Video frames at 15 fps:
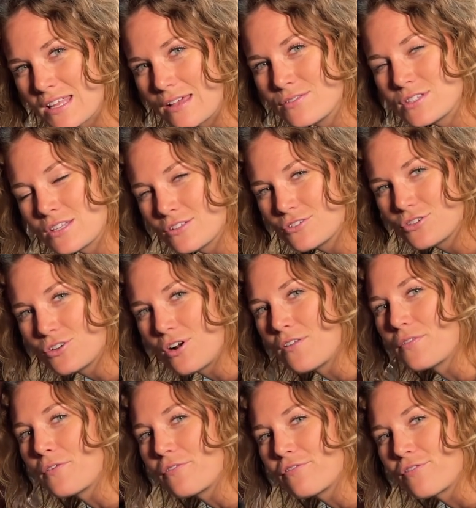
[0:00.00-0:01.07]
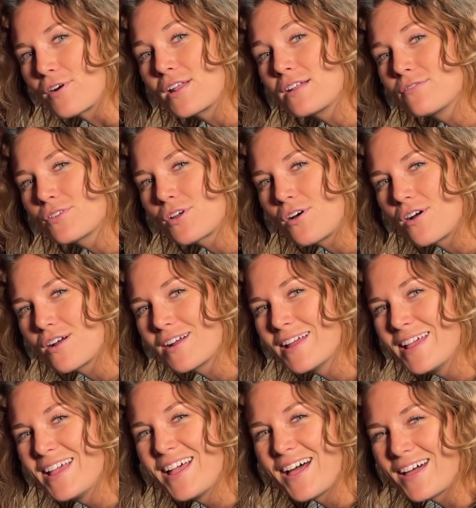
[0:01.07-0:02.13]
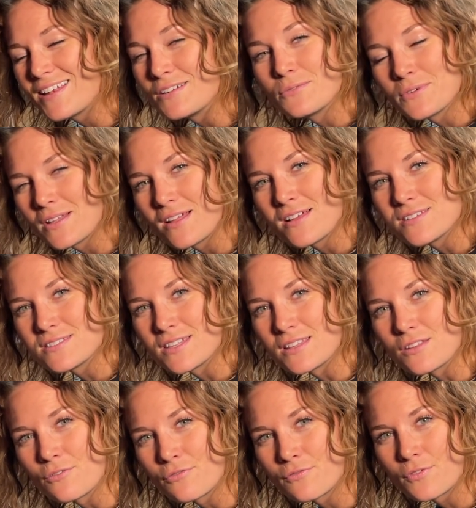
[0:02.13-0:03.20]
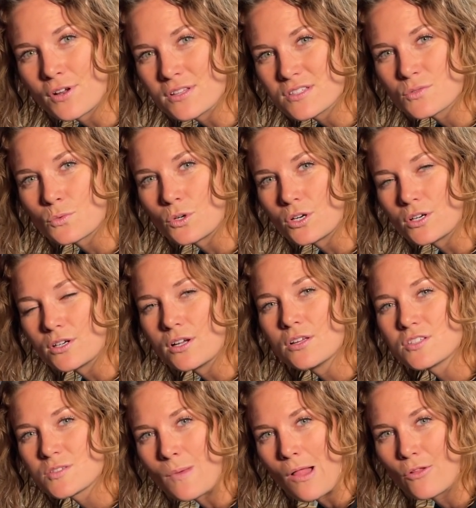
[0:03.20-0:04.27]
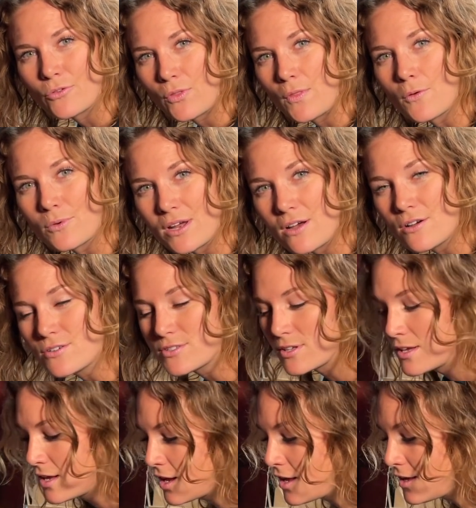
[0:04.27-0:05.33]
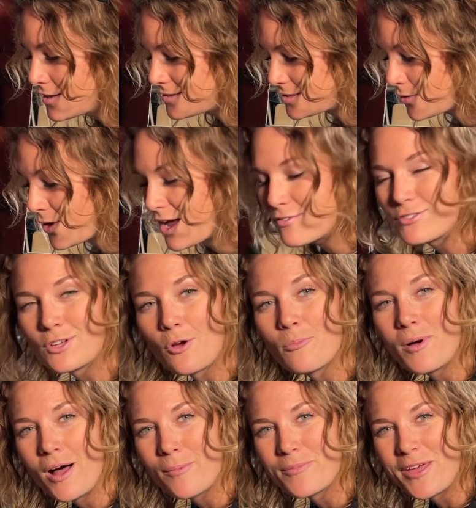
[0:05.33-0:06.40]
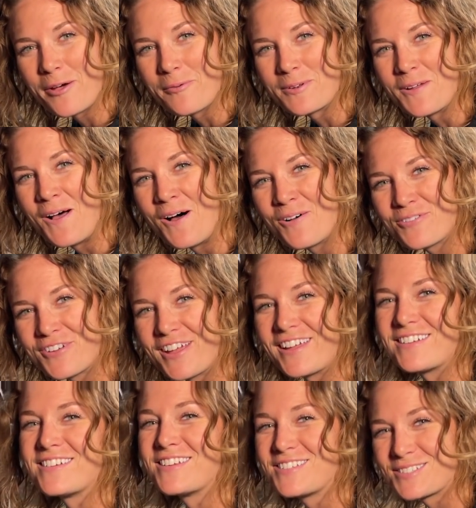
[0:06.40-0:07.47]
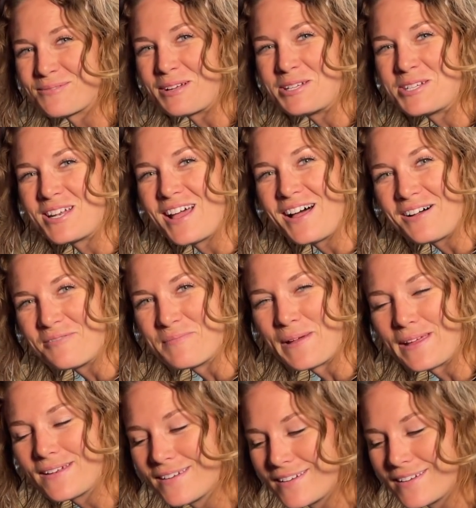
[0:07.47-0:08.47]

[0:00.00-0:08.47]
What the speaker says: cylinder on the front of the car. I didn't realize that the fronts were smaller than the rears, so I have to go pop that one off and switch it out. But